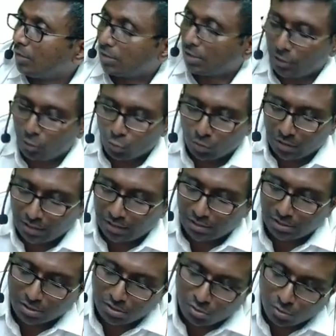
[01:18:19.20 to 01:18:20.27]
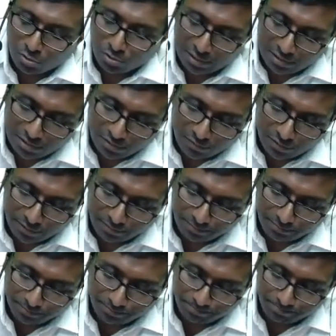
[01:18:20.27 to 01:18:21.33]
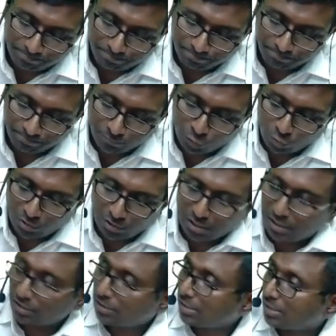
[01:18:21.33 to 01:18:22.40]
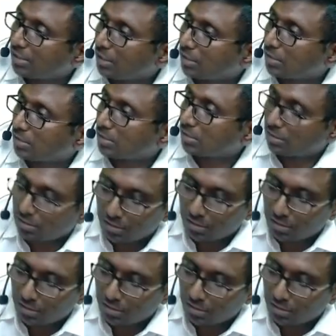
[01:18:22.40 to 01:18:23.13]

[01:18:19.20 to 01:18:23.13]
There are two conditions to satisfy. To record the sales.